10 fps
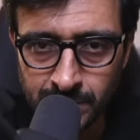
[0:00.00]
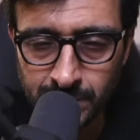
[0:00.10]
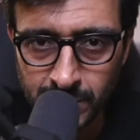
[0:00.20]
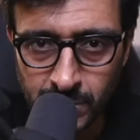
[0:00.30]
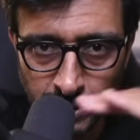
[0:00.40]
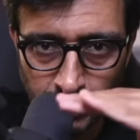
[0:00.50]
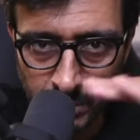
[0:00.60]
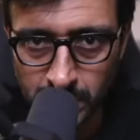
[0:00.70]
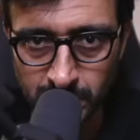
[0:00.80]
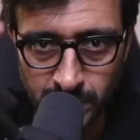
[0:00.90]

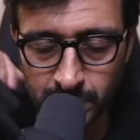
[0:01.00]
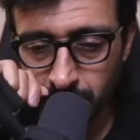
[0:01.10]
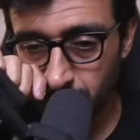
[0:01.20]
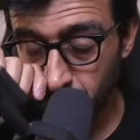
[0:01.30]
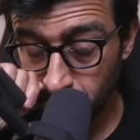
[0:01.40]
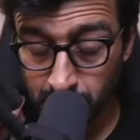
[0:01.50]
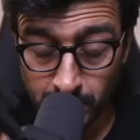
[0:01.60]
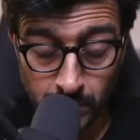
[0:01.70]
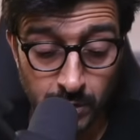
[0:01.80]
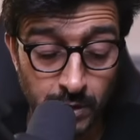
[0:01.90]
synchronous versus
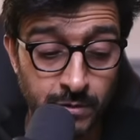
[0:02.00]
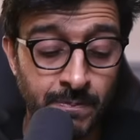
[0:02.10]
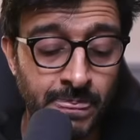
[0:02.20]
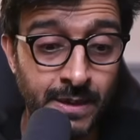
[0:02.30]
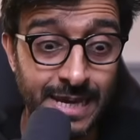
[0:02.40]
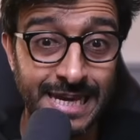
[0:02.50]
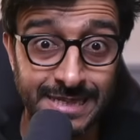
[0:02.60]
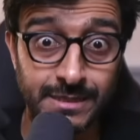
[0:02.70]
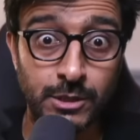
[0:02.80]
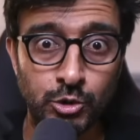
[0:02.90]
asynchronous
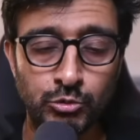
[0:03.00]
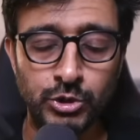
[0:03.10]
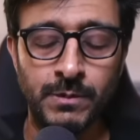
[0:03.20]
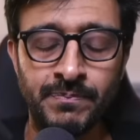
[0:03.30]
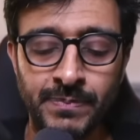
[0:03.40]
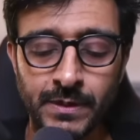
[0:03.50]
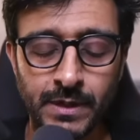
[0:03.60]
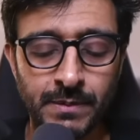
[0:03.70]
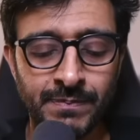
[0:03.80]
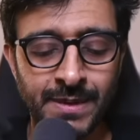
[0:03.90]
execution.
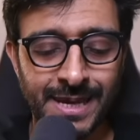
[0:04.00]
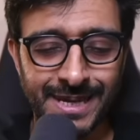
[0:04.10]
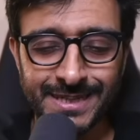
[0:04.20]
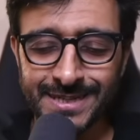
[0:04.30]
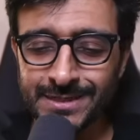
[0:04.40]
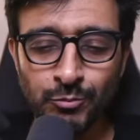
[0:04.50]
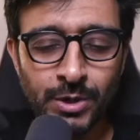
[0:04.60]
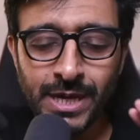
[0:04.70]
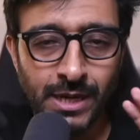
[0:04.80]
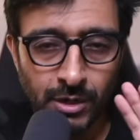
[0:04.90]
Okay. And, and we
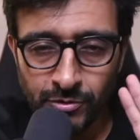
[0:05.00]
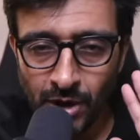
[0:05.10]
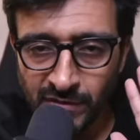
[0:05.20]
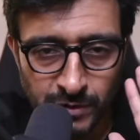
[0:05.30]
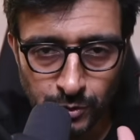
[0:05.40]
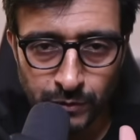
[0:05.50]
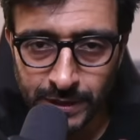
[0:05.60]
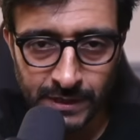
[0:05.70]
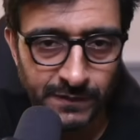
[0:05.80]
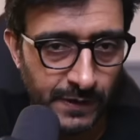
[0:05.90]
can dive into
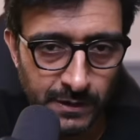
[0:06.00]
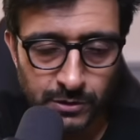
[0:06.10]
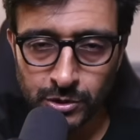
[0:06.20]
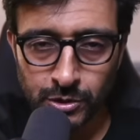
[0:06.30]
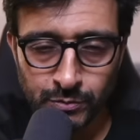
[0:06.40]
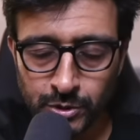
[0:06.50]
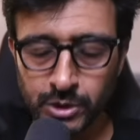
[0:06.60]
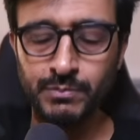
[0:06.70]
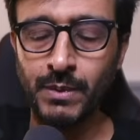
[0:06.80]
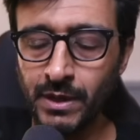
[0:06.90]
details just,
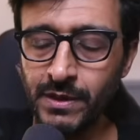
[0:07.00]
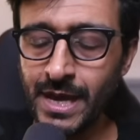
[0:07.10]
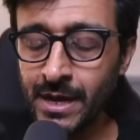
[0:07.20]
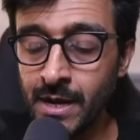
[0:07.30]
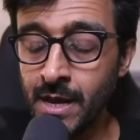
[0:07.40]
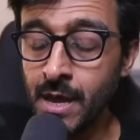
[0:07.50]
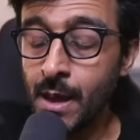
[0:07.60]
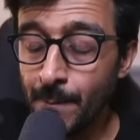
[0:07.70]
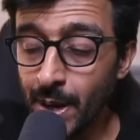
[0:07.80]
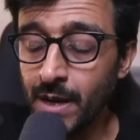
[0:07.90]
just by that.
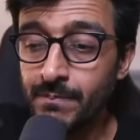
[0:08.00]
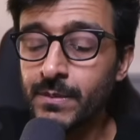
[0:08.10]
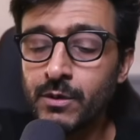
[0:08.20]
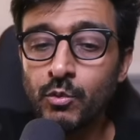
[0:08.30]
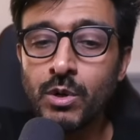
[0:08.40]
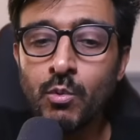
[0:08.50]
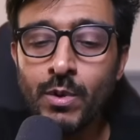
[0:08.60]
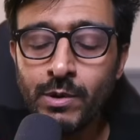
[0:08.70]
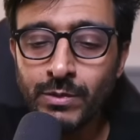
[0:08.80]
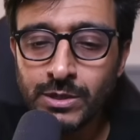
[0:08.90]
But we
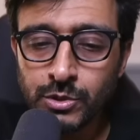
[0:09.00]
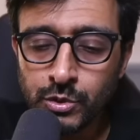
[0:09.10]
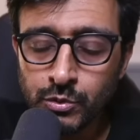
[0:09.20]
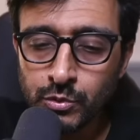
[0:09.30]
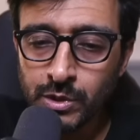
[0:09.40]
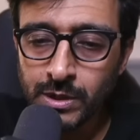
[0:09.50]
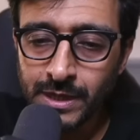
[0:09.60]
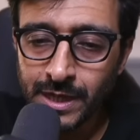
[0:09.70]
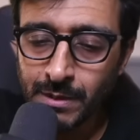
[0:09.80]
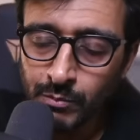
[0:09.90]
want to
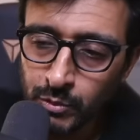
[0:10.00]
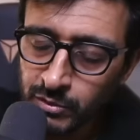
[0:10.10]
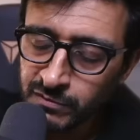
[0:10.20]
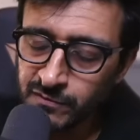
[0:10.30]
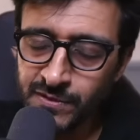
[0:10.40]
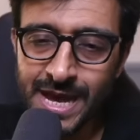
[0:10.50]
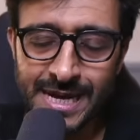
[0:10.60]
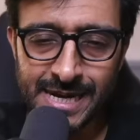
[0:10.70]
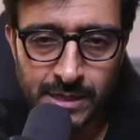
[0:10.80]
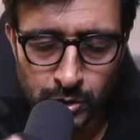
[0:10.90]
kind of move that
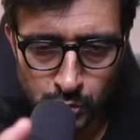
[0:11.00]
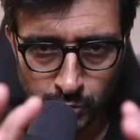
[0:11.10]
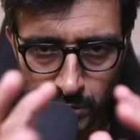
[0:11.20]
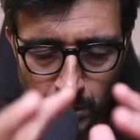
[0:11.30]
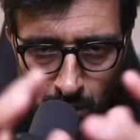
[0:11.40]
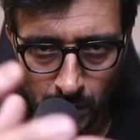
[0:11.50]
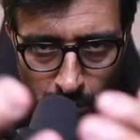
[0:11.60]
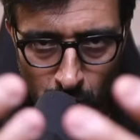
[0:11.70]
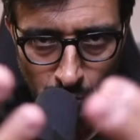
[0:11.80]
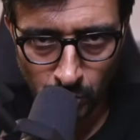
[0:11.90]
into the
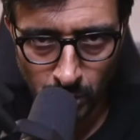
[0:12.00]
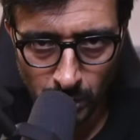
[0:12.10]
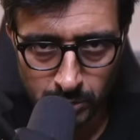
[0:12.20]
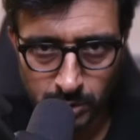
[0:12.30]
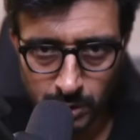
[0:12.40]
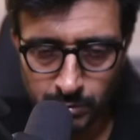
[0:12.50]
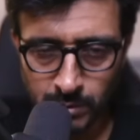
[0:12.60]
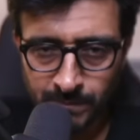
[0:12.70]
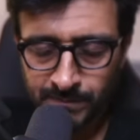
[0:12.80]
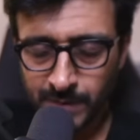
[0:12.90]
IO concept.
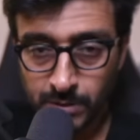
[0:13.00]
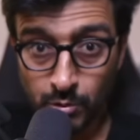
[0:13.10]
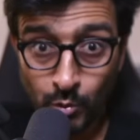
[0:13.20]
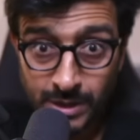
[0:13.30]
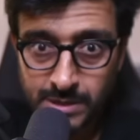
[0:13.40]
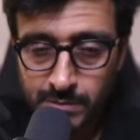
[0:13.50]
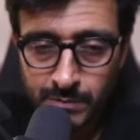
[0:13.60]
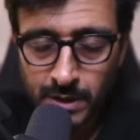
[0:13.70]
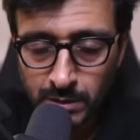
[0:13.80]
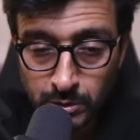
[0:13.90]
So what does it
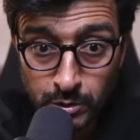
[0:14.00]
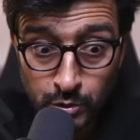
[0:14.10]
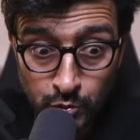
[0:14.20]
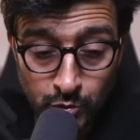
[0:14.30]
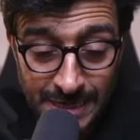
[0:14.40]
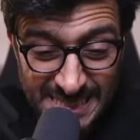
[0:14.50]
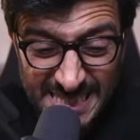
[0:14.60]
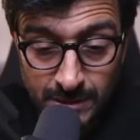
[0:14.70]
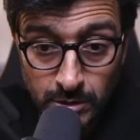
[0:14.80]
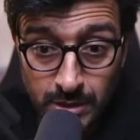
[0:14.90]
mean to do
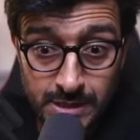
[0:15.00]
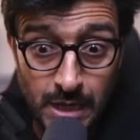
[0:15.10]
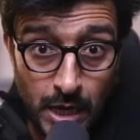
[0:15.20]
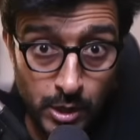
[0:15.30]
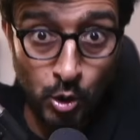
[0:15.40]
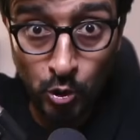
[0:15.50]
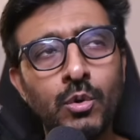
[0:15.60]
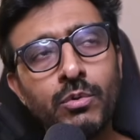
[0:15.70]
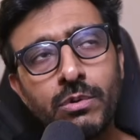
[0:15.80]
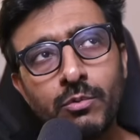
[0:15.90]
asynchronous I.O.?
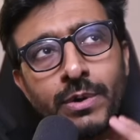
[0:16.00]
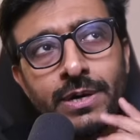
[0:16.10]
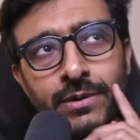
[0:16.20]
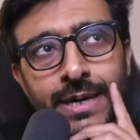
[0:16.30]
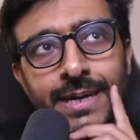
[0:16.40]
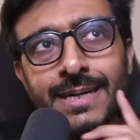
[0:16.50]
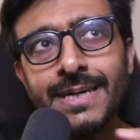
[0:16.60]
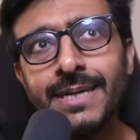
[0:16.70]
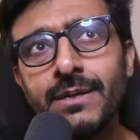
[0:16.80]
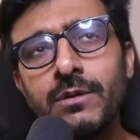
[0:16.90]
We're,
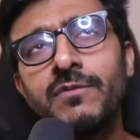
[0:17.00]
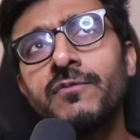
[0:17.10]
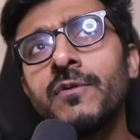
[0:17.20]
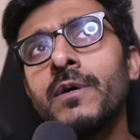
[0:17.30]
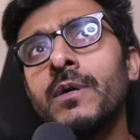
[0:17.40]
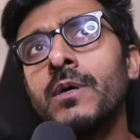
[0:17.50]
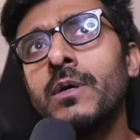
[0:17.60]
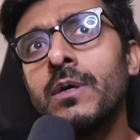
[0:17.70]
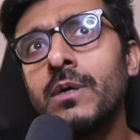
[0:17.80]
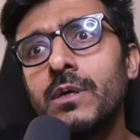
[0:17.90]
kind of
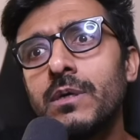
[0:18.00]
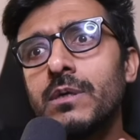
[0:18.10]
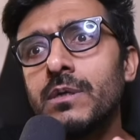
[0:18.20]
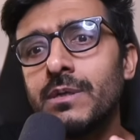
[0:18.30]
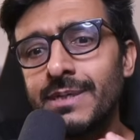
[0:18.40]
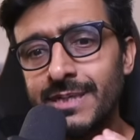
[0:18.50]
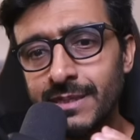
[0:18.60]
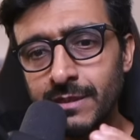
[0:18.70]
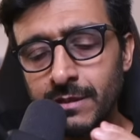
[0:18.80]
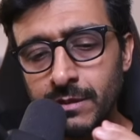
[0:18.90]
uh,
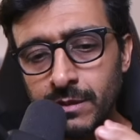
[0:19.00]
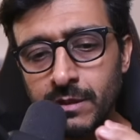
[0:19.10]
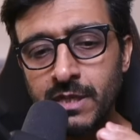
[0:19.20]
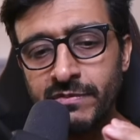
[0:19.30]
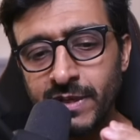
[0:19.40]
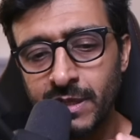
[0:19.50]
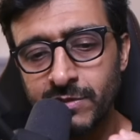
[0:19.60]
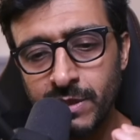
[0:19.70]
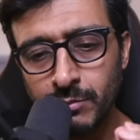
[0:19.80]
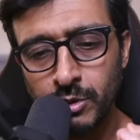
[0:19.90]
giving
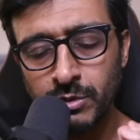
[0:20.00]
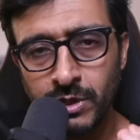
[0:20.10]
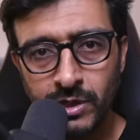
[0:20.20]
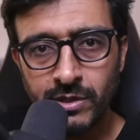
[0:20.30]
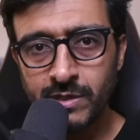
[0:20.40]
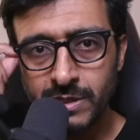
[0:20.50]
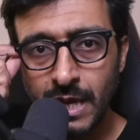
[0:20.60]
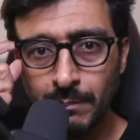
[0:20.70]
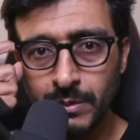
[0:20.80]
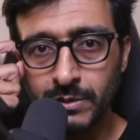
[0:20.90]
some concrete
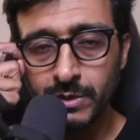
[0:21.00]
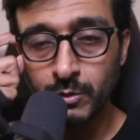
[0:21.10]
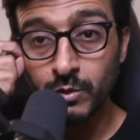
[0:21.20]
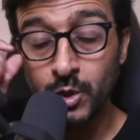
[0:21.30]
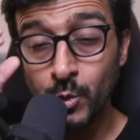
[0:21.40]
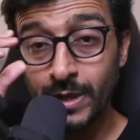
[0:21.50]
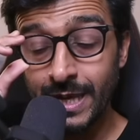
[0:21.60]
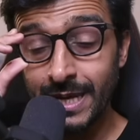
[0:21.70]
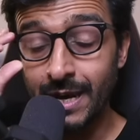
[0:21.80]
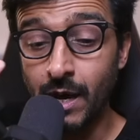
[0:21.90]
examples here. We're doing
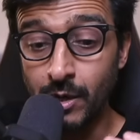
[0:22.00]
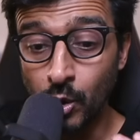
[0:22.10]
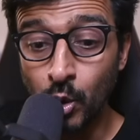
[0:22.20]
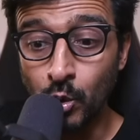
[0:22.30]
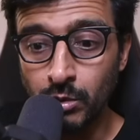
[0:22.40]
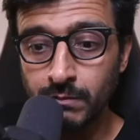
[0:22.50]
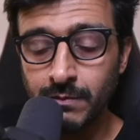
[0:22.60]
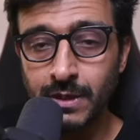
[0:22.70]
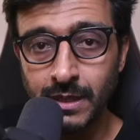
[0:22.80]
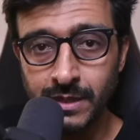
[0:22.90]
an I.O.
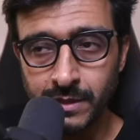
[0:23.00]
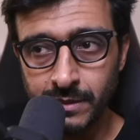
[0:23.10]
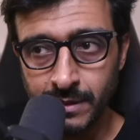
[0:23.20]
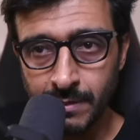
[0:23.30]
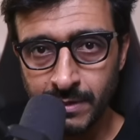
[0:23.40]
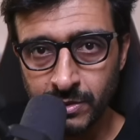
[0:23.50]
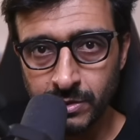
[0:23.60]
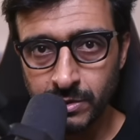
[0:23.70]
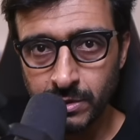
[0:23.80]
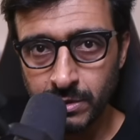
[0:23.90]
Uh, that means
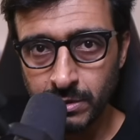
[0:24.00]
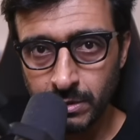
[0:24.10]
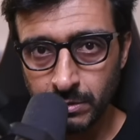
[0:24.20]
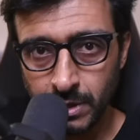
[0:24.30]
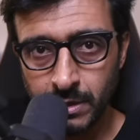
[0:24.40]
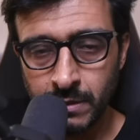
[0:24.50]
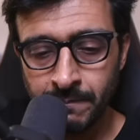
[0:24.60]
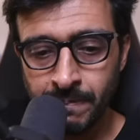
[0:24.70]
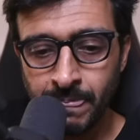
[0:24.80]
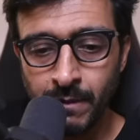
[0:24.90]
it's either a read
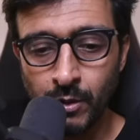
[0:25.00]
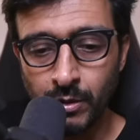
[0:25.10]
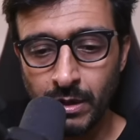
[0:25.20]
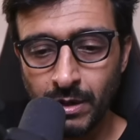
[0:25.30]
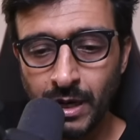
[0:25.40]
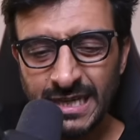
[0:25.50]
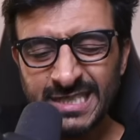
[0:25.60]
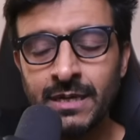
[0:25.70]
or a write.